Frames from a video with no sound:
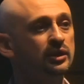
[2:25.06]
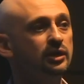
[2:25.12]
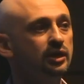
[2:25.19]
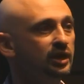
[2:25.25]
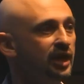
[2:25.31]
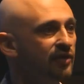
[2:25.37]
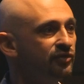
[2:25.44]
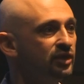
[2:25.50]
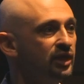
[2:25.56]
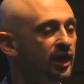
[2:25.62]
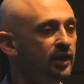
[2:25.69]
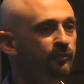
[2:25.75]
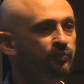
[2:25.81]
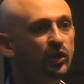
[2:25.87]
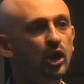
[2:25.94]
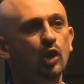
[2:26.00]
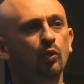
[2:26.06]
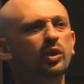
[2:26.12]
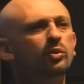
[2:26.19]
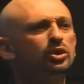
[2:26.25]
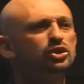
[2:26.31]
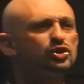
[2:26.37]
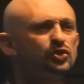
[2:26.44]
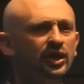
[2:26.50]
a little after that, we
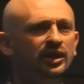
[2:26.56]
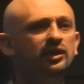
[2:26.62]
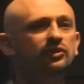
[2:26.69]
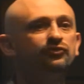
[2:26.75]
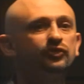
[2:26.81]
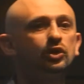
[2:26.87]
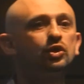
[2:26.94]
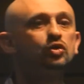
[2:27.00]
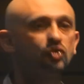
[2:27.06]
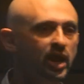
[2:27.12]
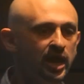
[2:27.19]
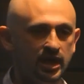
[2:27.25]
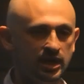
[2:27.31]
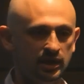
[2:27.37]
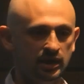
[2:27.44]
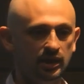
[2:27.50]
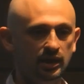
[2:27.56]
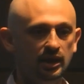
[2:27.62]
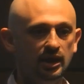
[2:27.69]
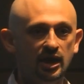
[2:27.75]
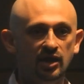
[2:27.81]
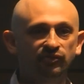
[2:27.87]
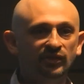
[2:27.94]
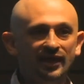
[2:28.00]
were traded for grain.
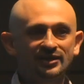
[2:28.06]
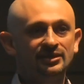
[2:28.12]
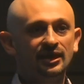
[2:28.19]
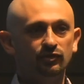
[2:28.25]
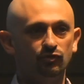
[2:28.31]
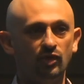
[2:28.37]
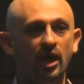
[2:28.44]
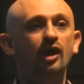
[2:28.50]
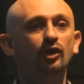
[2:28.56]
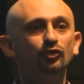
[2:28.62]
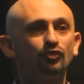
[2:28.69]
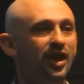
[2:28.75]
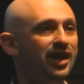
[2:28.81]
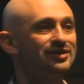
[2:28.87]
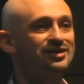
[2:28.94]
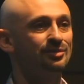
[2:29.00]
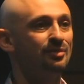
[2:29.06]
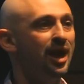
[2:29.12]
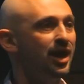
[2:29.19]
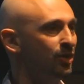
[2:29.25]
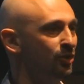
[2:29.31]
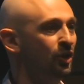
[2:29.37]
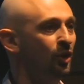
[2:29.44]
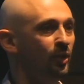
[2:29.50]
If that's not held ransom, I
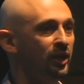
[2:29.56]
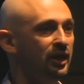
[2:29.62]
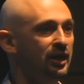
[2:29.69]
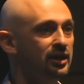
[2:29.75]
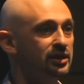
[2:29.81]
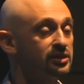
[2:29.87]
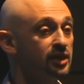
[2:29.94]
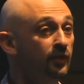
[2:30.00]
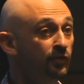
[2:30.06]
don't know what is.